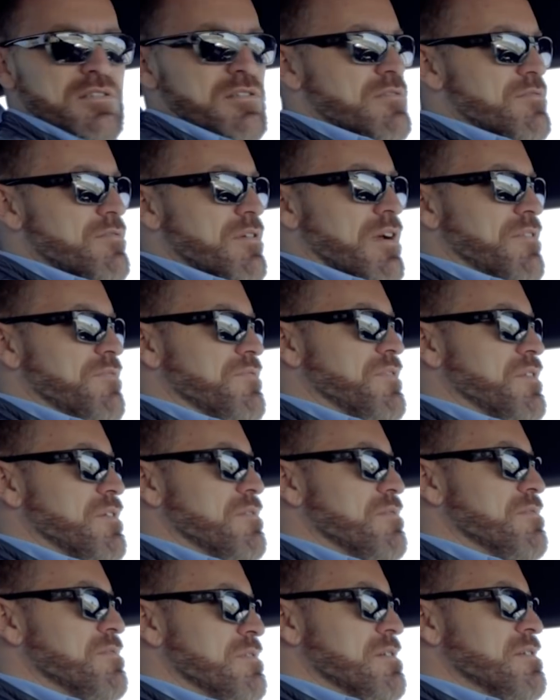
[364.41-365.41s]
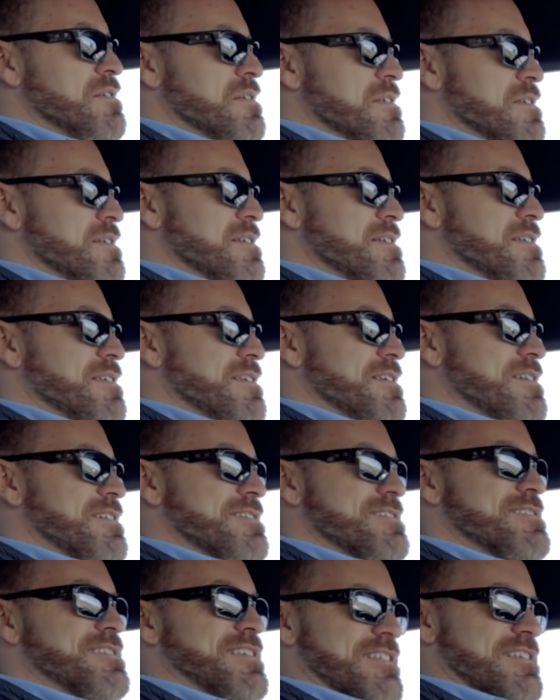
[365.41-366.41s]
It's a great view. You
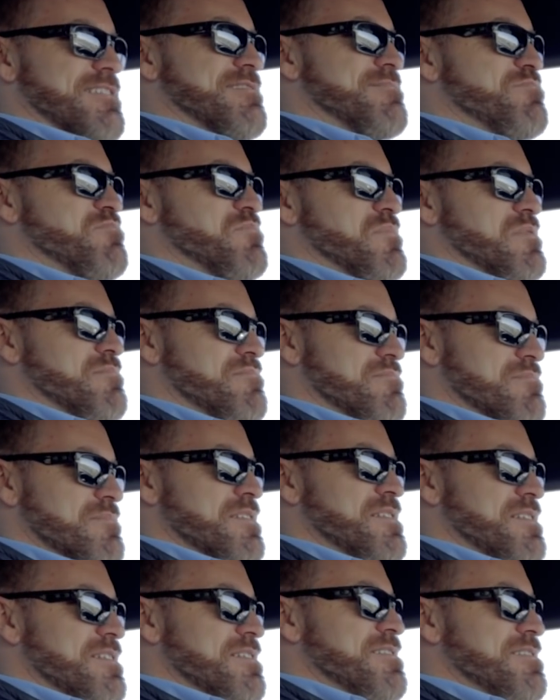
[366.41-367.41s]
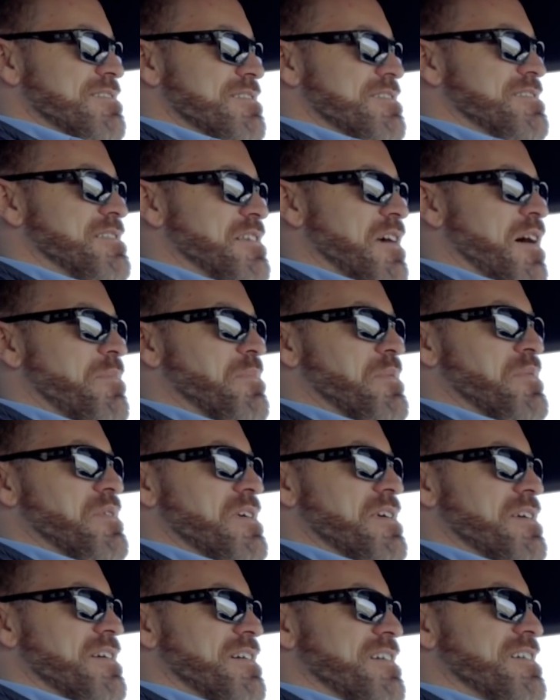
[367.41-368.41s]
can see that the top of
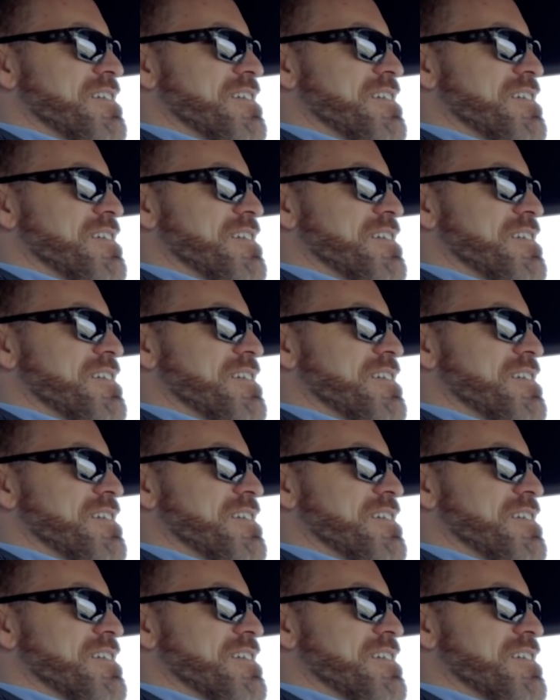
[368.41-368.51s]
the